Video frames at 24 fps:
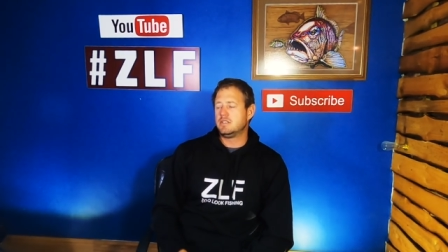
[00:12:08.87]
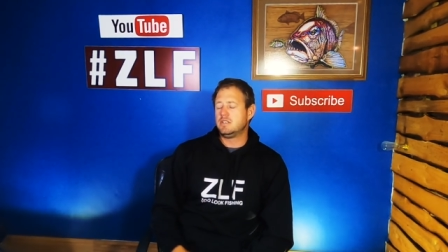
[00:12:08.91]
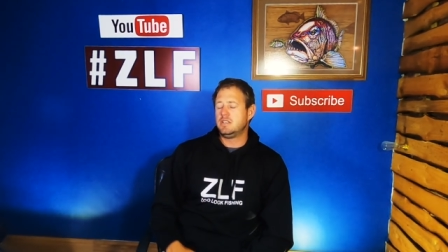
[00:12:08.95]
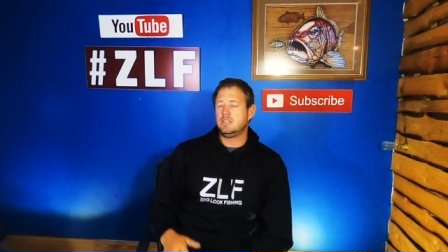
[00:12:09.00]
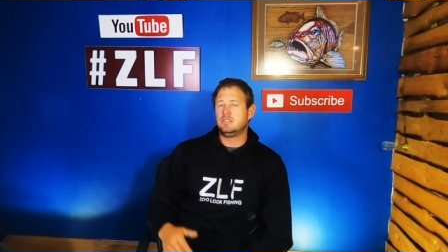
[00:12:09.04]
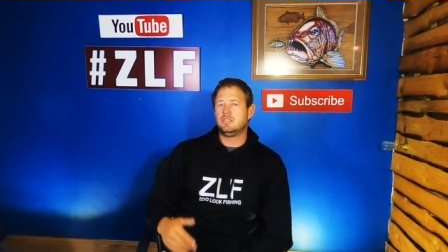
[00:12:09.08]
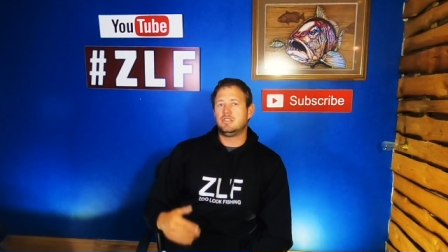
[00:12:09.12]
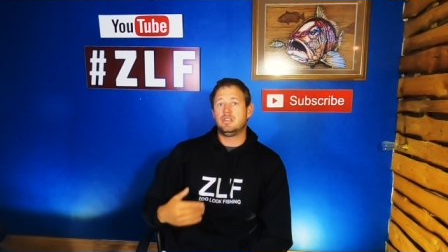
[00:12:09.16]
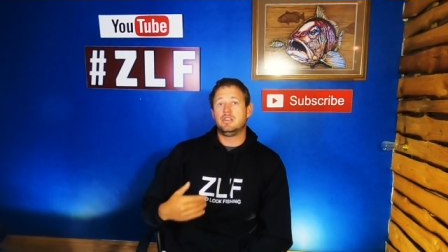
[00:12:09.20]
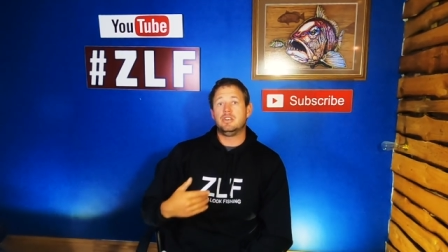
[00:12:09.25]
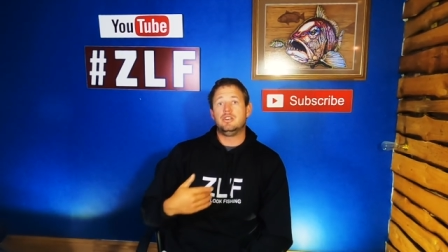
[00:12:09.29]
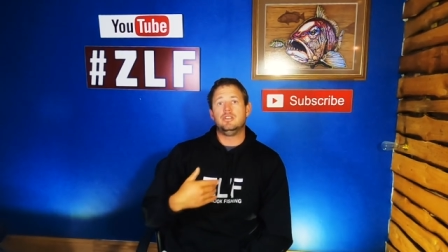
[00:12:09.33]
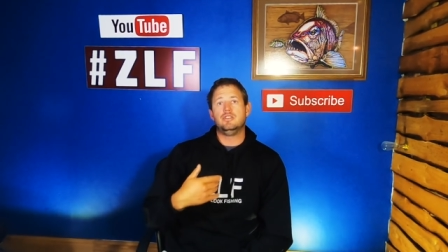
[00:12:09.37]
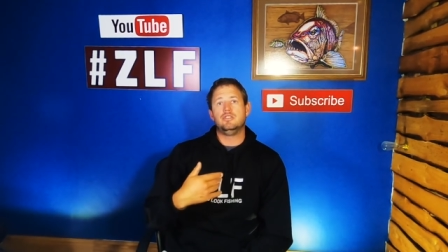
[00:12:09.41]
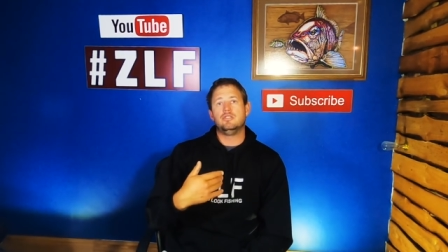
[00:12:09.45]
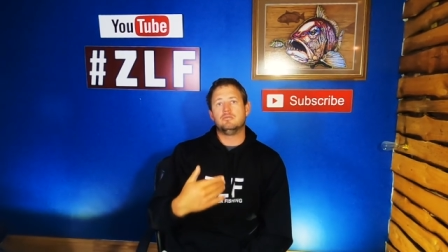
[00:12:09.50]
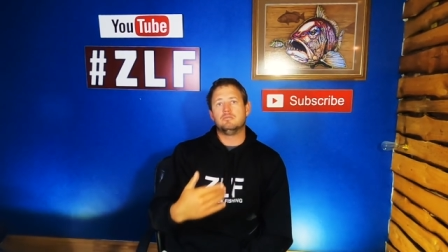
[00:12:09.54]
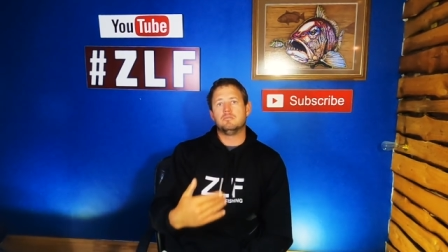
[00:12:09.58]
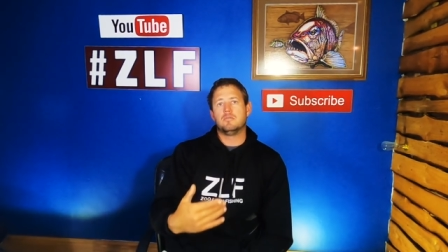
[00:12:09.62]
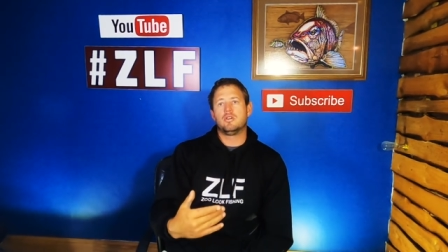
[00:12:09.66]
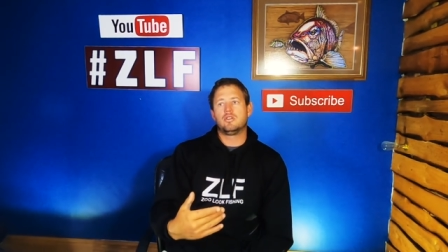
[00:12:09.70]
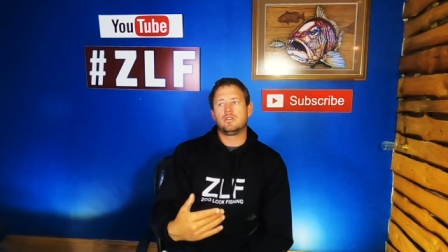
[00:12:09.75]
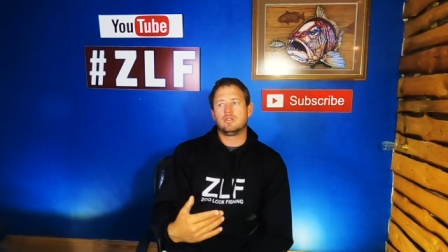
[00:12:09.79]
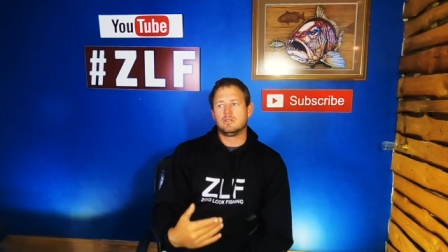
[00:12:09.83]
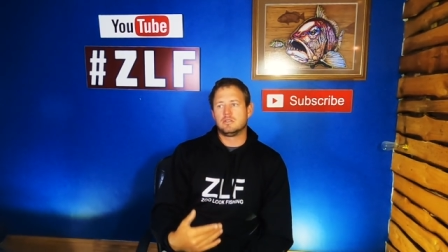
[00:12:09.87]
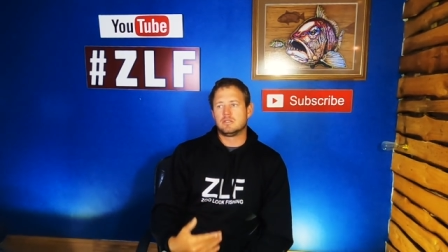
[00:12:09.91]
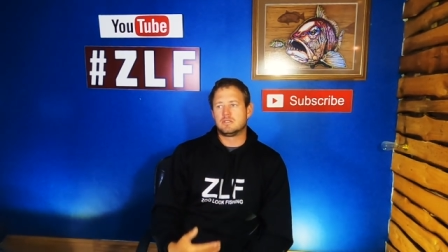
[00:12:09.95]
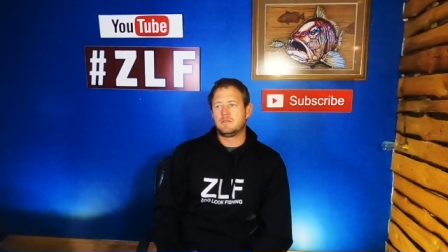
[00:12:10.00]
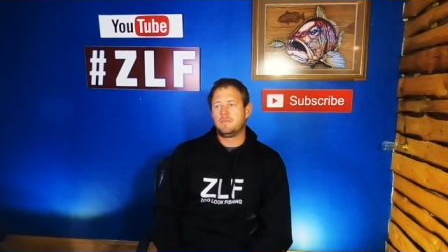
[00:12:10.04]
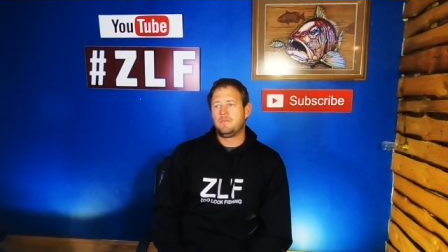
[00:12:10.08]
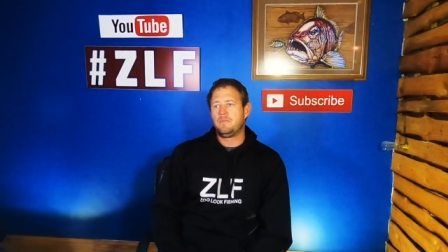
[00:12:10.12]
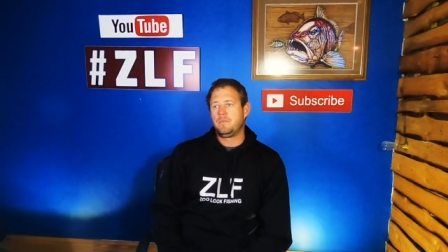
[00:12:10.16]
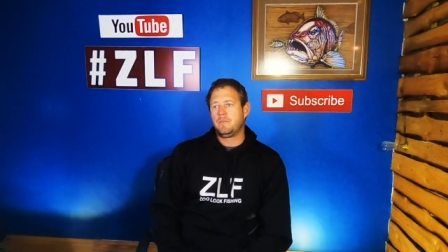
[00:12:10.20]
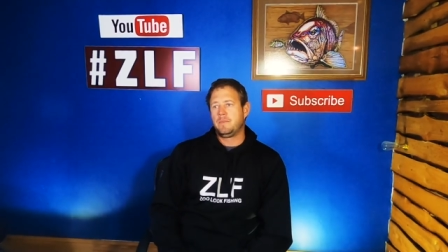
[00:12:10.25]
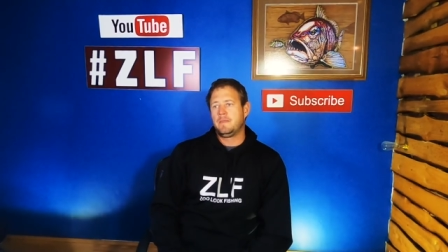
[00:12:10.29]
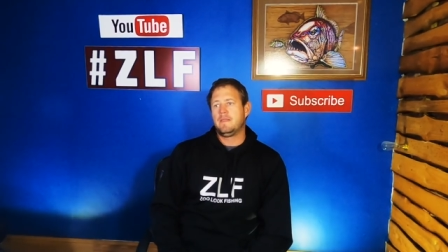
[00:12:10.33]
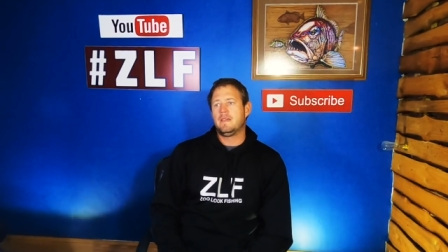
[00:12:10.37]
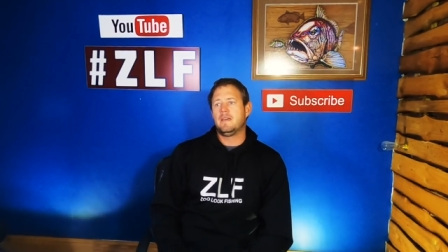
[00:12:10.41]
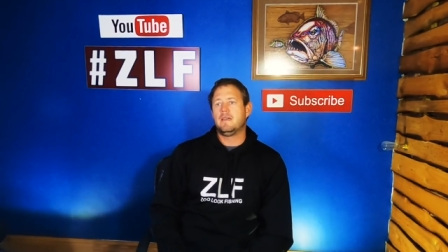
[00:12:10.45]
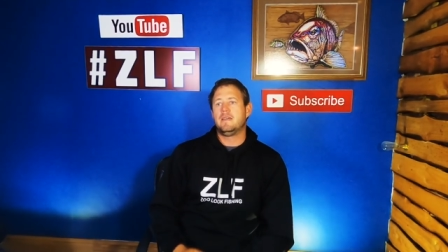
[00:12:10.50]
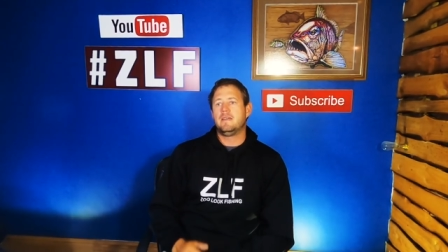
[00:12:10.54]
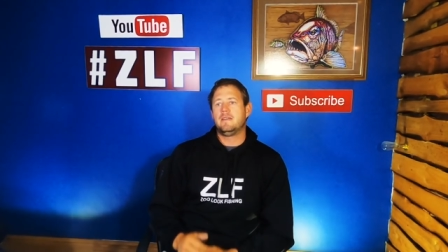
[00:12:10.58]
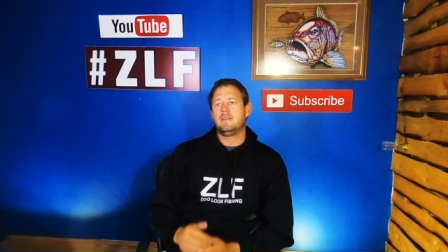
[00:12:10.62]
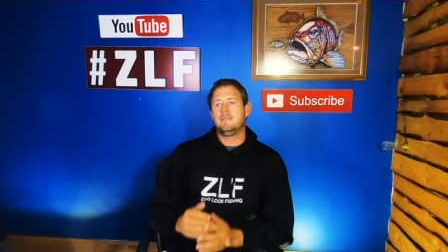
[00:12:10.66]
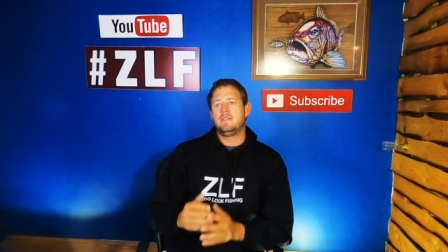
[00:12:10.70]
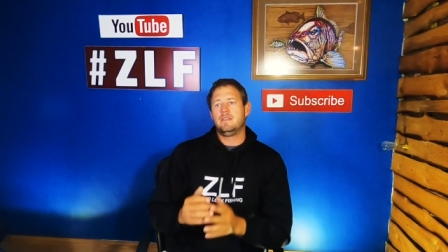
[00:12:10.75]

In the new models, the,